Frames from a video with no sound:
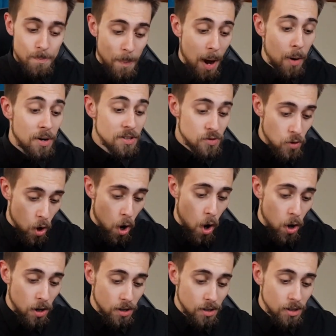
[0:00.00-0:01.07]
power
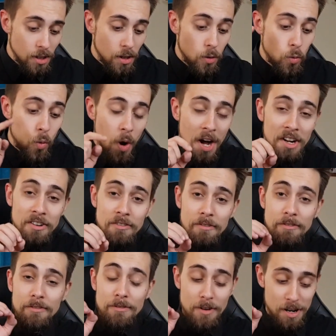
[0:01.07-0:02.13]
draw, one
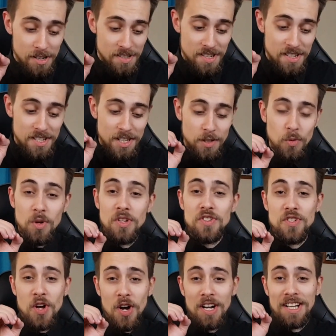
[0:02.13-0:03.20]
versus a dual
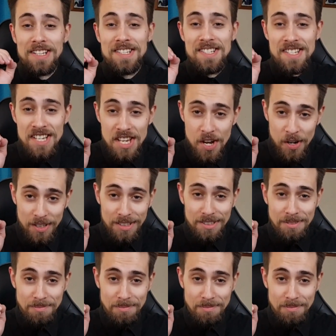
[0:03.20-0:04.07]
socket Xeon.